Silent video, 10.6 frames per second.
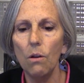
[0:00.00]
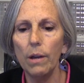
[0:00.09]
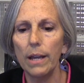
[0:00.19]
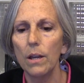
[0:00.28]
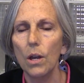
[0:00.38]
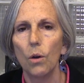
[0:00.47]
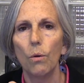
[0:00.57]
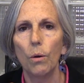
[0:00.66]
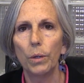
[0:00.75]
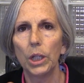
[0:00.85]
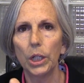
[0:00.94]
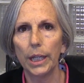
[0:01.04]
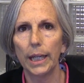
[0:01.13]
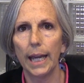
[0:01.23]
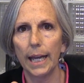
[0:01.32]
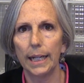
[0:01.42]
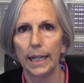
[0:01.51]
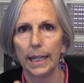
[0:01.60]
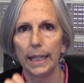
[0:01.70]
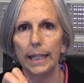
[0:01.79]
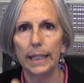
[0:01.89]
okay, what we're looking at
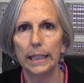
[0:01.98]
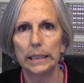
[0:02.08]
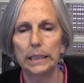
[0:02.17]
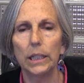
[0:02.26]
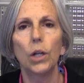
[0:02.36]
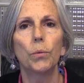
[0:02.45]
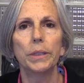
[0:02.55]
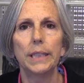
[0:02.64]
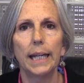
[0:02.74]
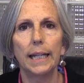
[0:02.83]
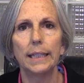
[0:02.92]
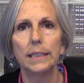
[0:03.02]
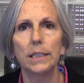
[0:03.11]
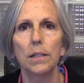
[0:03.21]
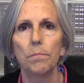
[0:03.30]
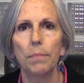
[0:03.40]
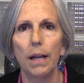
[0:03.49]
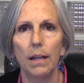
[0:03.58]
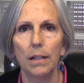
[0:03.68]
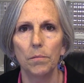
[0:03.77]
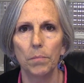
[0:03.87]
is a retained
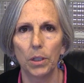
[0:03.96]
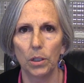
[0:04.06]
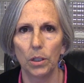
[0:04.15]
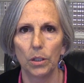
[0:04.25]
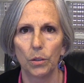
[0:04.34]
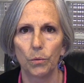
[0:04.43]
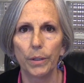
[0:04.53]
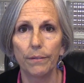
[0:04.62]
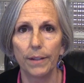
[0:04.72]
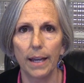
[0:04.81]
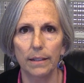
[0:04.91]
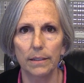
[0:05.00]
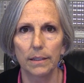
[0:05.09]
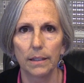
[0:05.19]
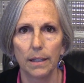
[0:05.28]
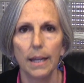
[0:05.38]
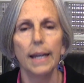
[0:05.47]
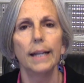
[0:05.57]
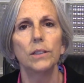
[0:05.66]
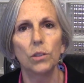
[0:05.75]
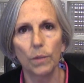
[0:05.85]
palmar reflex.
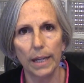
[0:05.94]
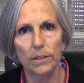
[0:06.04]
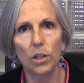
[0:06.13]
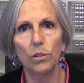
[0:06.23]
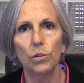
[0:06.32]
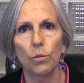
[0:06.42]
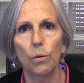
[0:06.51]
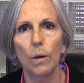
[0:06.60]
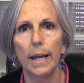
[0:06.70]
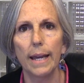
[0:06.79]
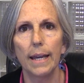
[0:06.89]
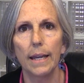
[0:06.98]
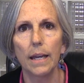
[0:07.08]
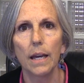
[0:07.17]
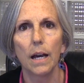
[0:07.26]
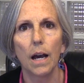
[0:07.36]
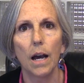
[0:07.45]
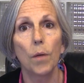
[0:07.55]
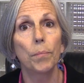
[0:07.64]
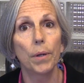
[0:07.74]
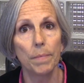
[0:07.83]
And so that's also a
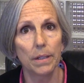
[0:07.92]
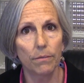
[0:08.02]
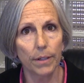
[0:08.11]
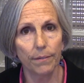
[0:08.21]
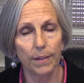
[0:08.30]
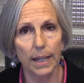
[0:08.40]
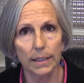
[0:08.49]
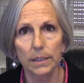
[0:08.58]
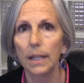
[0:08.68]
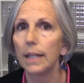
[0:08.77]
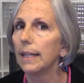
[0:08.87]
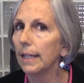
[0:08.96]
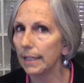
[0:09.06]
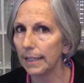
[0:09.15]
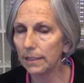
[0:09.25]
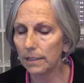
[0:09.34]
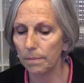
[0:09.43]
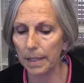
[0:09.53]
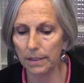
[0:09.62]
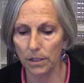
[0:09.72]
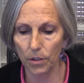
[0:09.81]
primitive reflex that needs to be
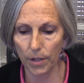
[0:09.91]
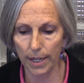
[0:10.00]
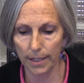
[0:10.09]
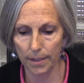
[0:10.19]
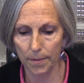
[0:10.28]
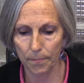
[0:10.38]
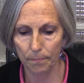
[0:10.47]
integrated.